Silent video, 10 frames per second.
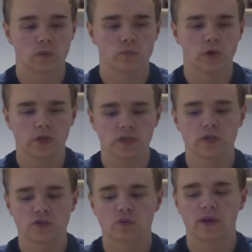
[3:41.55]
only
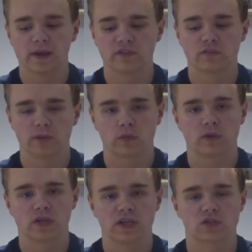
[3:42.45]
use a weightlifting belt when
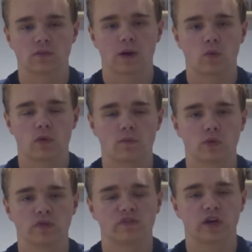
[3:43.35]
you get to about
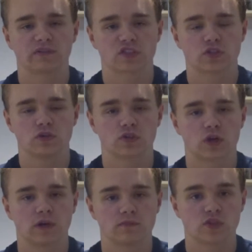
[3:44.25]
1.5 to 2
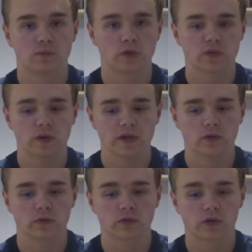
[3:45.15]
times your body weight
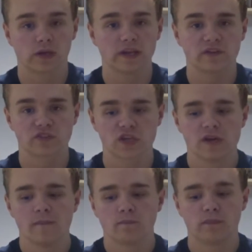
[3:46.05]
on your lifts,
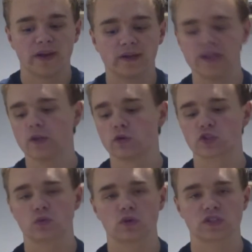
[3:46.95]
mainly your
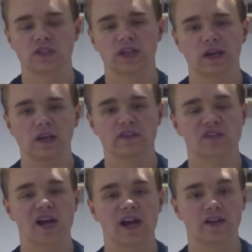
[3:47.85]
squats and
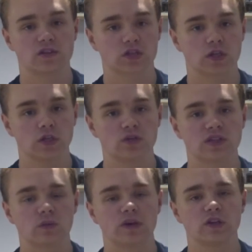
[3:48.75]
deadlifts, and use
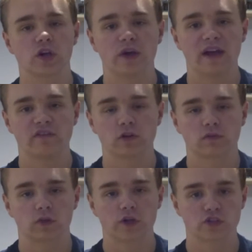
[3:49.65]
it when you go heavier
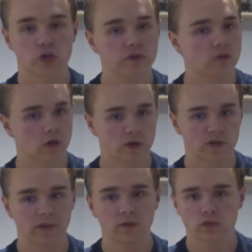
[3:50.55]
on rows. Don't rely on a
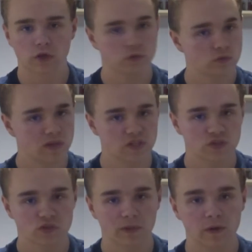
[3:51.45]
belt, don't always
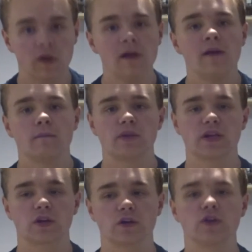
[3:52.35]
use a belt,
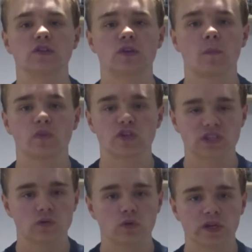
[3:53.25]
because you
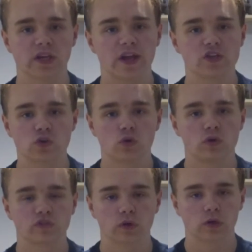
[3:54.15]
still want to engage your
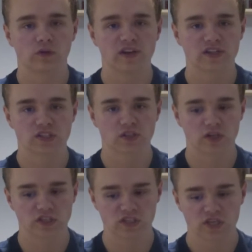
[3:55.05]
core for a lot of
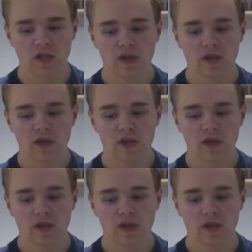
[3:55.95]
exercises.